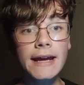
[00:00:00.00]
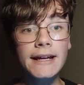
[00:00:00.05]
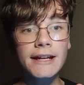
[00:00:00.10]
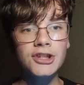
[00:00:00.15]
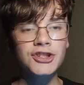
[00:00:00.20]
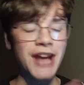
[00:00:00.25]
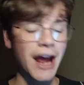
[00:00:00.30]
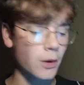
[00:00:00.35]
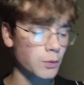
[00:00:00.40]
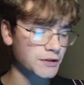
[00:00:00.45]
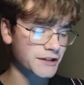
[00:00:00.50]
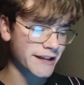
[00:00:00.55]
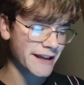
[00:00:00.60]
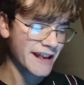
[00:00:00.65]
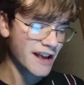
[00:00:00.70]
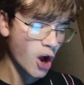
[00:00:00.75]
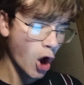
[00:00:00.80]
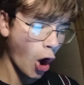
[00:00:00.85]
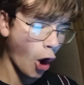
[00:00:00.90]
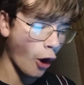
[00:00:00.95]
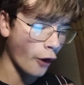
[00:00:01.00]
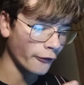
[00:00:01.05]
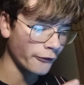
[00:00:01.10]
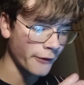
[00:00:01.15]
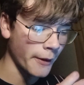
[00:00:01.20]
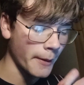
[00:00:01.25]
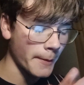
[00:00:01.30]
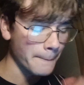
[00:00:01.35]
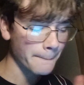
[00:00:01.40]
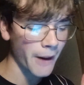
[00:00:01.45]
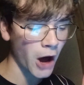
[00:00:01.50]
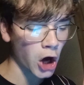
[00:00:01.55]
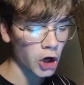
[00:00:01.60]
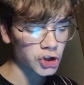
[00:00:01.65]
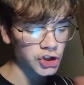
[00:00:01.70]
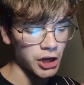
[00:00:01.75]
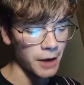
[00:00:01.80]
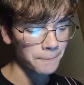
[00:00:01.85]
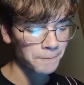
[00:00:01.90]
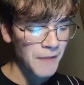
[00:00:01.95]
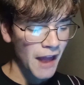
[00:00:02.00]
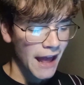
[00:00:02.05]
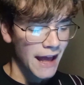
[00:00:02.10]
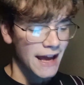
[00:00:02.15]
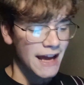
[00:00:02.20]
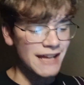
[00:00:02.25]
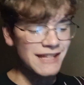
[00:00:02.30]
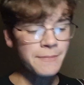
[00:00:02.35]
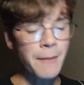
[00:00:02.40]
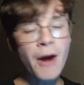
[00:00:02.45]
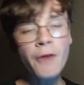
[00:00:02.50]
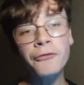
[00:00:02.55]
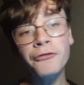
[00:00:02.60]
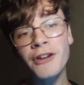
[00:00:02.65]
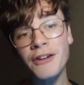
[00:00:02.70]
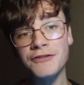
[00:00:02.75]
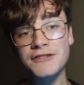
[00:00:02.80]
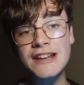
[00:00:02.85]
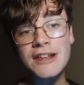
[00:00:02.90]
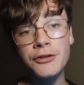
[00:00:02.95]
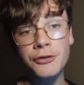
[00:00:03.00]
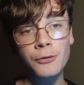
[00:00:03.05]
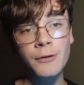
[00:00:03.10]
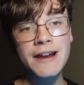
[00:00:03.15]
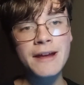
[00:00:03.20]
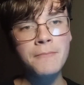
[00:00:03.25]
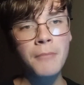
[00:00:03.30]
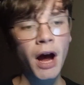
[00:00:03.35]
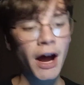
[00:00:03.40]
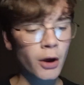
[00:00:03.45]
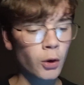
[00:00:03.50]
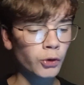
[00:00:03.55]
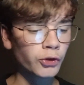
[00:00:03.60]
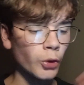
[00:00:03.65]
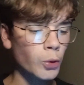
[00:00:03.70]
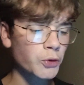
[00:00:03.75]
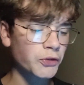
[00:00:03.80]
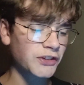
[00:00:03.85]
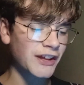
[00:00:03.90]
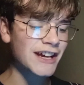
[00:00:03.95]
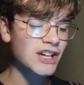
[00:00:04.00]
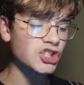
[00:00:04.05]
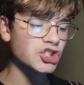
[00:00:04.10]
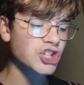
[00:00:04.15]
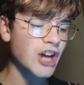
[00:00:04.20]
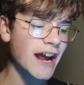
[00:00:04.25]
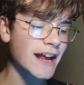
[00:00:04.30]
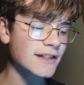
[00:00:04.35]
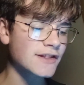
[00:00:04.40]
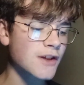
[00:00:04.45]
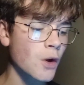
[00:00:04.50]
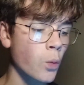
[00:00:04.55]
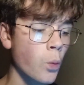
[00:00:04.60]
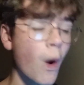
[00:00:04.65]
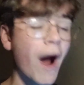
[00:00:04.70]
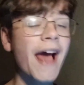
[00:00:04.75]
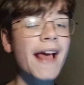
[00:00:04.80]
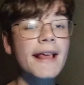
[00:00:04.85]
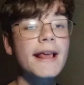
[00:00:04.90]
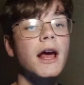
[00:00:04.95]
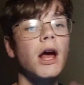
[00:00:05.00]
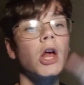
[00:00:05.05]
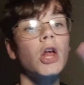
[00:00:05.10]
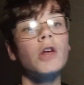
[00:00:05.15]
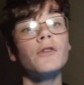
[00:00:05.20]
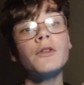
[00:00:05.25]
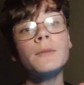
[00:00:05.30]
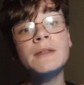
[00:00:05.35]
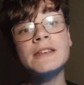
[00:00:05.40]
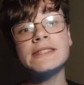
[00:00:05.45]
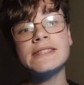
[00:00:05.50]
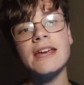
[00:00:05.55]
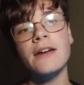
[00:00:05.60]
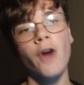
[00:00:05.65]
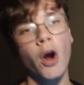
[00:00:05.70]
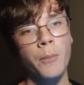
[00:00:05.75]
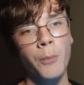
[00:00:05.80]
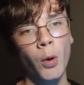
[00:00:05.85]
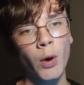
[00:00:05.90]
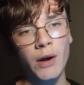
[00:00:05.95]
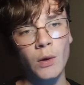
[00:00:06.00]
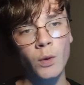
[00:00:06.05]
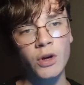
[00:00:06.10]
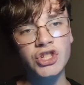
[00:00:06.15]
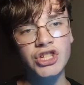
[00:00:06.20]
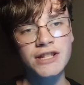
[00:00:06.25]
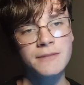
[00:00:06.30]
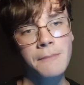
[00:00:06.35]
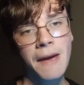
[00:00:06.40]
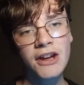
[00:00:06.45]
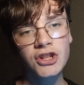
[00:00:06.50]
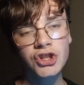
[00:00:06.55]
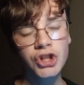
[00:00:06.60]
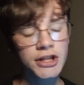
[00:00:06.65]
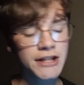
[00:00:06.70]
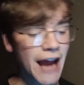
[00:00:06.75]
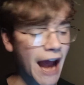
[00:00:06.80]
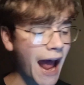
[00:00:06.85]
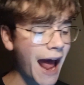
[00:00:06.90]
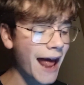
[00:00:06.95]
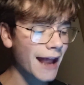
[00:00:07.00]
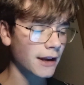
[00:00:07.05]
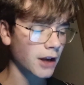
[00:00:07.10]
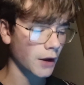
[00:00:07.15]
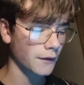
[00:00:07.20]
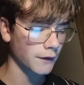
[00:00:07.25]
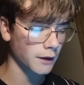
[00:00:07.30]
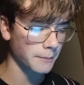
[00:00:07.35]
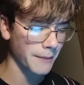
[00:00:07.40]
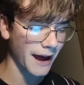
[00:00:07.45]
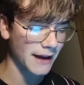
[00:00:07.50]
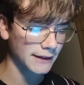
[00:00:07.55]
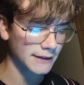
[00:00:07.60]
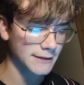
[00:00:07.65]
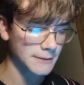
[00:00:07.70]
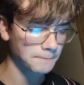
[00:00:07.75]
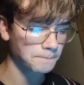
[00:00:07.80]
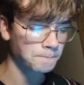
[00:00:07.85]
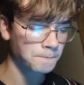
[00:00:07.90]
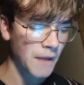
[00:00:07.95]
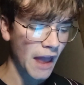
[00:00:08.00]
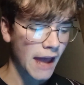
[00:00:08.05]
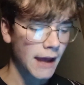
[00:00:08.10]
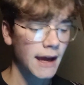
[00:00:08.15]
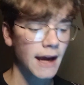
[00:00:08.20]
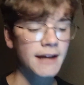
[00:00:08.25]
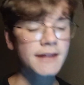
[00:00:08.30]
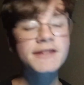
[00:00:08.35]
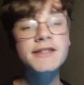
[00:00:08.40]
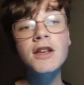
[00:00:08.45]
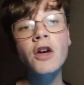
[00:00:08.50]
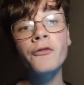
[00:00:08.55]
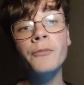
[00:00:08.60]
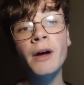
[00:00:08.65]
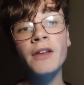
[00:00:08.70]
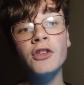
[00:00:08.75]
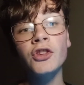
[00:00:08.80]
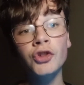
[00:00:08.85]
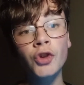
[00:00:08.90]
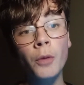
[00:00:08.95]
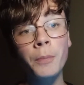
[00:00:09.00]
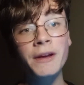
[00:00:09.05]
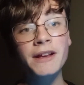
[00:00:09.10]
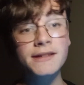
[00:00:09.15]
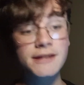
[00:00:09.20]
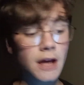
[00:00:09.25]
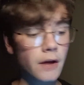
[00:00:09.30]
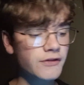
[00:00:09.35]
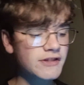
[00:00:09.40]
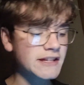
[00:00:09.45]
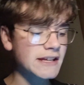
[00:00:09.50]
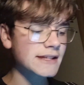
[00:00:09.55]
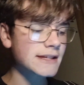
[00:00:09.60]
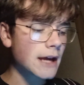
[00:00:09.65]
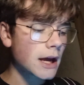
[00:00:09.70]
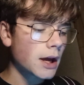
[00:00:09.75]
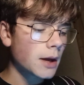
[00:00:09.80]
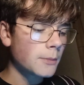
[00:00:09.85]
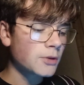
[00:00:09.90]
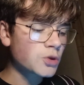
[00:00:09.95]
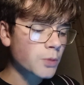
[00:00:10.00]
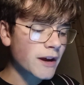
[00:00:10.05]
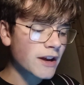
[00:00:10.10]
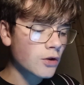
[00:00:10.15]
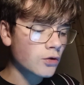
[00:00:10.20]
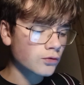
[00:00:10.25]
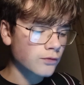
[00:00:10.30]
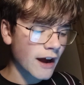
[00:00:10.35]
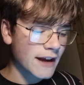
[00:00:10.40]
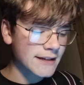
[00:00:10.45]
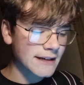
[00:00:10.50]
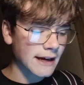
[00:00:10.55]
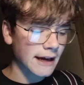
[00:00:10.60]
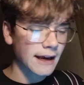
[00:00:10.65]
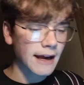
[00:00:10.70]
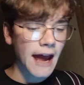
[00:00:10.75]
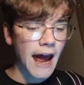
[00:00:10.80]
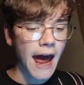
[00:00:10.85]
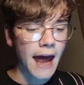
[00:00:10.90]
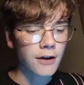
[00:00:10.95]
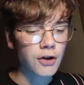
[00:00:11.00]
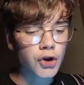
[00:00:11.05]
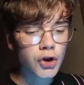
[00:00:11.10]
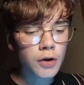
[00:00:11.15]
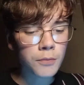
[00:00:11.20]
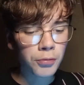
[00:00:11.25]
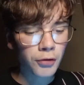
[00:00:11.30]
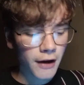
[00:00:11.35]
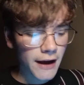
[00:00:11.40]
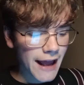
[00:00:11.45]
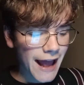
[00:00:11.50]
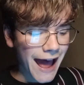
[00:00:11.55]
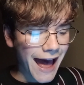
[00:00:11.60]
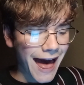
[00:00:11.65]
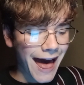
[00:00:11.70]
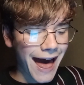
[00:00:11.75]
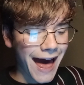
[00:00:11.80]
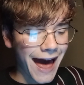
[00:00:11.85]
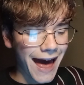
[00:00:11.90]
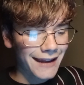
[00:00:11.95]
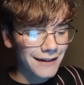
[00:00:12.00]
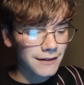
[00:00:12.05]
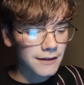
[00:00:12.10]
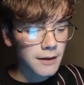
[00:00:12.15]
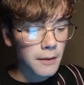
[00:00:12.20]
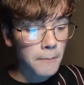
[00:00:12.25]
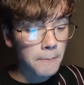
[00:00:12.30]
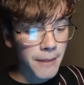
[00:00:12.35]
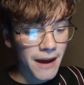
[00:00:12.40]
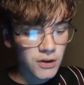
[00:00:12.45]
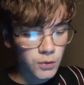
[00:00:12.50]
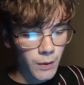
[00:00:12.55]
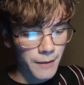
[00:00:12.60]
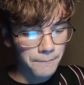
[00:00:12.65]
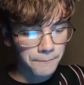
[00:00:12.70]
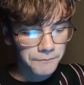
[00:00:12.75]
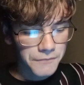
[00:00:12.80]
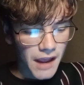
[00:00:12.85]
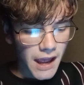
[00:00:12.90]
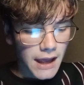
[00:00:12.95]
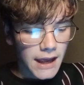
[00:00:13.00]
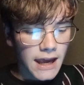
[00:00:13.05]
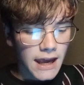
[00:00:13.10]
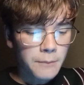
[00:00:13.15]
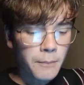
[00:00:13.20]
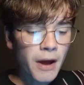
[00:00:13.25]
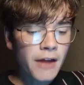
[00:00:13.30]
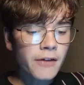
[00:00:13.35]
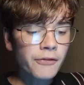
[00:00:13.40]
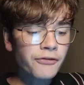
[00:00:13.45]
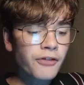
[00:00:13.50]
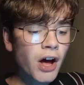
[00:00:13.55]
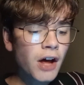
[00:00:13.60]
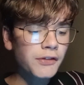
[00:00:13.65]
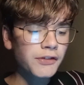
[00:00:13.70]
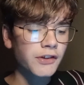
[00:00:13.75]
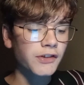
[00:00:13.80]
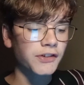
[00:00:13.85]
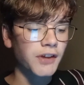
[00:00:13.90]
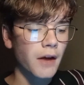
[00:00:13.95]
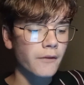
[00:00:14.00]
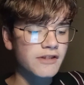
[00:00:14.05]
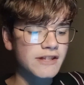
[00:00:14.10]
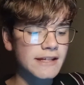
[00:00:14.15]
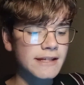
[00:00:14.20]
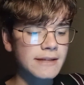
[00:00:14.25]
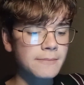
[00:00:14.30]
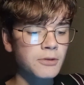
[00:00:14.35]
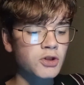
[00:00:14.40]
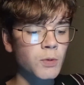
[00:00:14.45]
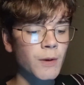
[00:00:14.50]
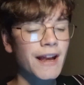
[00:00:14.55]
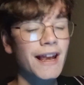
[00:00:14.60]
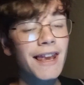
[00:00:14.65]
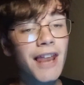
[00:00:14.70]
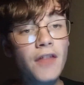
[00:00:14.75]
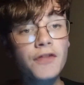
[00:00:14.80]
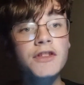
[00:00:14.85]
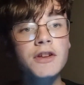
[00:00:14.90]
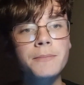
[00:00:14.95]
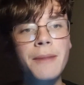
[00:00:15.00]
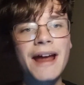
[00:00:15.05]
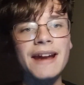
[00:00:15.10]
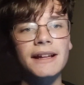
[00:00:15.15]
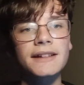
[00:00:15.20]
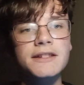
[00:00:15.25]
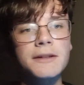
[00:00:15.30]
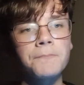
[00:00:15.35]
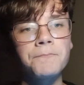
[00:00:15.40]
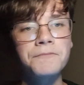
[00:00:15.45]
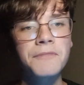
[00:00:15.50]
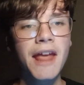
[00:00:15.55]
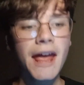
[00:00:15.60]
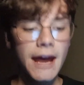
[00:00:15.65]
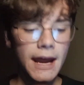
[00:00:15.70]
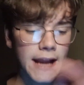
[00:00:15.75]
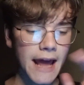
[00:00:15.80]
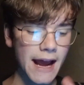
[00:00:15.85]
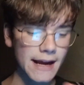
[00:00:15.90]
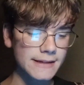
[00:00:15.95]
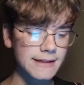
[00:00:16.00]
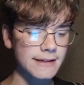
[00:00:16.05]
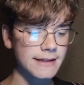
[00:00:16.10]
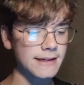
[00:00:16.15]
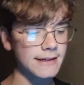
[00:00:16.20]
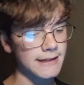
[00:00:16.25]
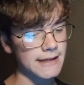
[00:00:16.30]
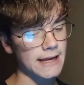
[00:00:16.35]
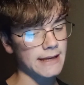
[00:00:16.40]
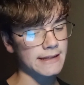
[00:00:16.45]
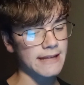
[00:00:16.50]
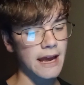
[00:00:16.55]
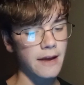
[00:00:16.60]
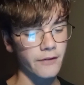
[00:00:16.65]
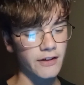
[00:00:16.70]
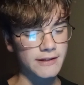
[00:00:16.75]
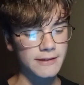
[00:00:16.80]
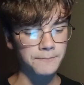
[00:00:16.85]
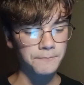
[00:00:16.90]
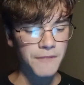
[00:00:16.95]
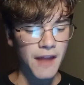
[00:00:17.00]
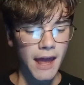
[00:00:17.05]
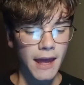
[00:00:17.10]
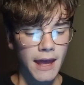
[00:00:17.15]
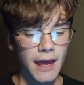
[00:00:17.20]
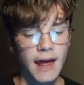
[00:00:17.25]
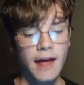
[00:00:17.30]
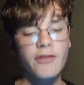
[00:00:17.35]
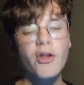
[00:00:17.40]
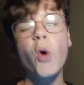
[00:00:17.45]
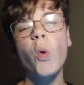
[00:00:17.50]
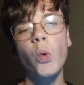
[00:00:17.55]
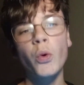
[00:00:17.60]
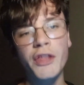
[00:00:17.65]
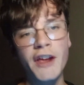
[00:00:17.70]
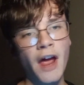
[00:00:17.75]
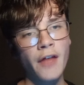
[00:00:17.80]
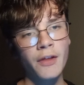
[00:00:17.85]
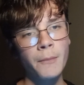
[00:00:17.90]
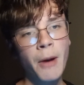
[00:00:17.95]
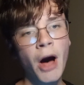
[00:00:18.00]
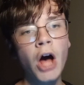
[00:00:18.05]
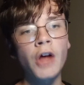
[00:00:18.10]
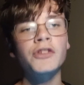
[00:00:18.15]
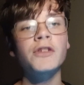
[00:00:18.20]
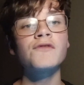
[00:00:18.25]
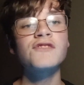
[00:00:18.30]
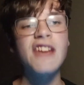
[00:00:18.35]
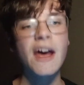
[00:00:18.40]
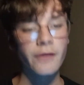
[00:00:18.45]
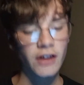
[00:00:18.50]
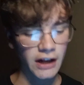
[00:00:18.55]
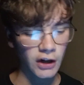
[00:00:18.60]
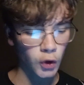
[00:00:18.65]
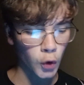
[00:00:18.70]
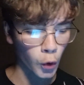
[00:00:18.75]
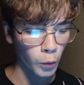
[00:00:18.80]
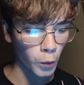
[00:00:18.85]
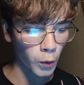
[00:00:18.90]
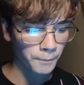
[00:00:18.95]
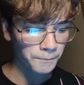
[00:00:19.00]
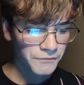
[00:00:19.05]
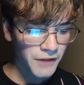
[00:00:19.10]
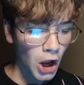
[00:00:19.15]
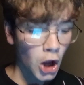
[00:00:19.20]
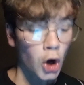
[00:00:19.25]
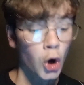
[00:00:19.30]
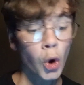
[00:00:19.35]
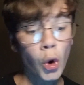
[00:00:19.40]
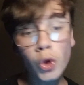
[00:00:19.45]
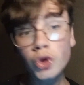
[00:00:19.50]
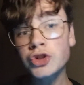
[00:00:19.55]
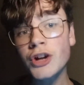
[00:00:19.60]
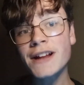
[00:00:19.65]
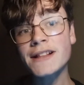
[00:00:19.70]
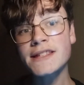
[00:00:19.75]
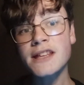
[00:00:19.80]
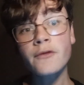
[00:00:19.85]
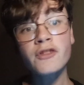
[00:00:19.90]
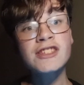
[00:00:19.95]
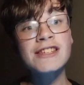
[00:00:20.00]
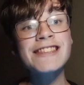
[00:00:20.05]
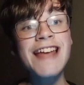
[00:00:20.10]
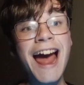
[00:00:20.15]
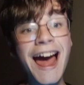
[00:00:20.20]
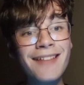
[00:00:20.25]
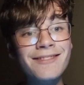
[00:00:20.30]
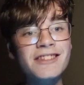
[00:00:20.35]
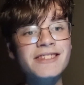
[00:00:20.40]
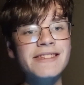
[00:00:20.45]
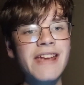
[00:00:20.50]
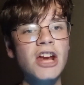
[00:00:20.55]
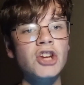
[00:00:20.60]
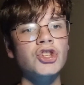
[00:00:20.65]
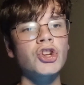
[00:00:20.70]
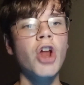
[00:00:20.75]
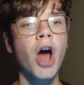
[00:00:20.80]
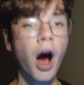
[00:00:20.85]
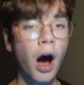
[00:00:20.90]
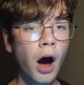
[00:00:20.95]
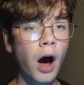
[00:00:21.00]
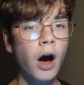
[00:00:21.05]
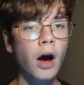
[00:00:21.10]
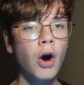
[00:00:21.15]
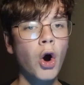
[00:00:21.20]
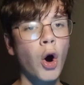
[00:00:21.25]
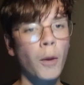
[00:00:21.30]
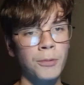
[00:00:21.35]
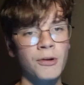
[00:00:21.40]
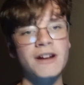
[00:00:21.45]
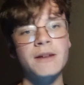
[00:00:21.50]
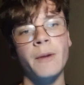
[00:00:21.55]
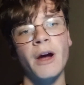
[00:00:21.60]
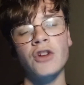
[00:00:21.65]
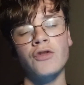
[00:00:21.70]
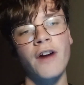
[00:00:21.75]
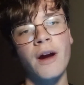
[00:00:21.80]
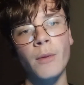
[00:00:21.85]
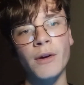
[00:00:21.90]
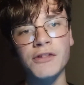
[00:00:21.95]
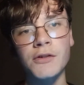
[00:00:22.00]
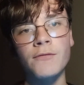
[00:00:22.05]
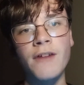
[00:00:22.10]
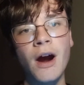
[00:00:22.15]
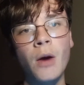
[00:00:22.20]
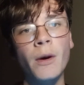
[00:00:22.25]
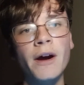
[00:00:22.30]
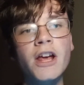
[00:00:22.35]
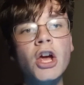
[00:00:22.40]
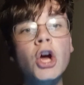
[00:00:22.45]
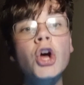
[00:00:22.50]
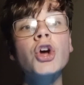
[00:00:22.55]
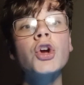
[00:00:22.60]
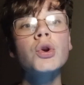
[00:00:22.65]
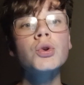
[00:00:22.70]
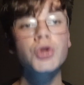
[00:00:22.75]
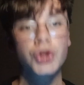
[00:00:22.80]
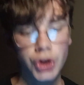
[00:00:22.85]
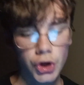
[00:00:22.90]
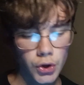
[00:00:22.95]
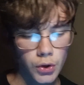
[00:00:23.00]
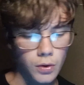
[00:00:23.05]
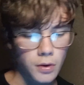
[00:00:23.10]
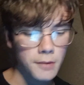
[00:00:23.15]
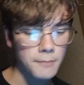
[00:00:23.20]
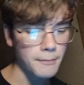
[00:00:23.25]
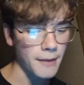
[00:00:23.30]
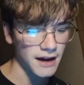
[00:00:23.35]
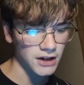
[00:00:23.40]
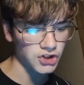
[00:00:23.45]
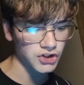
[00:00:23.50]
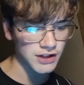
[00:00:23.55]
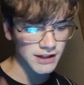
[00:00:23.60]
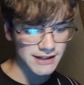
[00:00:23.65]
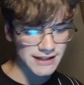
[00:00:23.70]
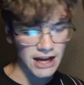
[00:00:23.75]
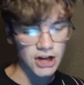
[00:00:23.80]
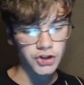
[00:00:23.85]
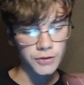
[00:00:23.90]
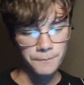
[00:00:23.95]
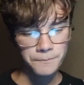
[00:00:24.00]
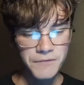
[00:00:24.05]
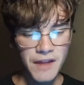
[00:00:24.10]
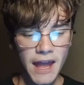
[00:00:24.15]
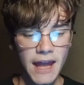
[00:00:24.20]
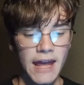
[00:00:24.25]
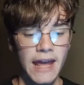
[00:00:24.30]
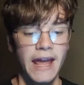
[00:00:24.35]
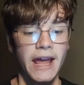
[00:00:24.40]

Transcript: English county of Berkshire. It's about 53 miles or 6 chains away from the 0 point which is measured at London Paddington, and it's served by the stopping services between Reading and Newbury and Bedwin, and by the faster services between London Paddington and Exeter St David's, and all the other parts of Devon and Cornwall. All train services at the station are operated by Great Western Railway, who do manage the station.